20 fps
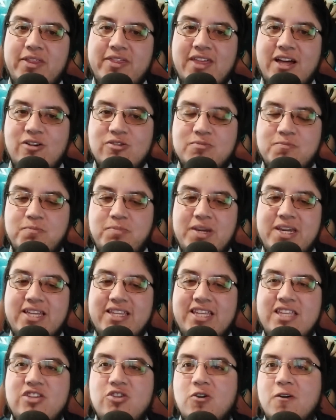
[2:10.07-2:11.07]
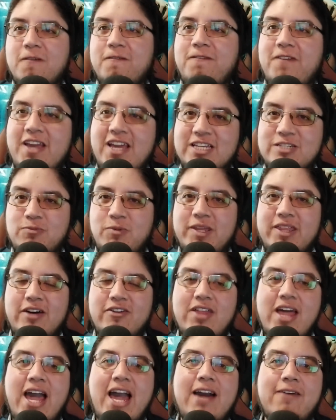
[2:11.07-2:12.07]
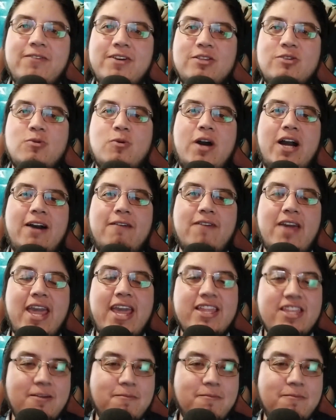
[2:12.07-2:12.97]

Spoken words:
without being in your face, without having to have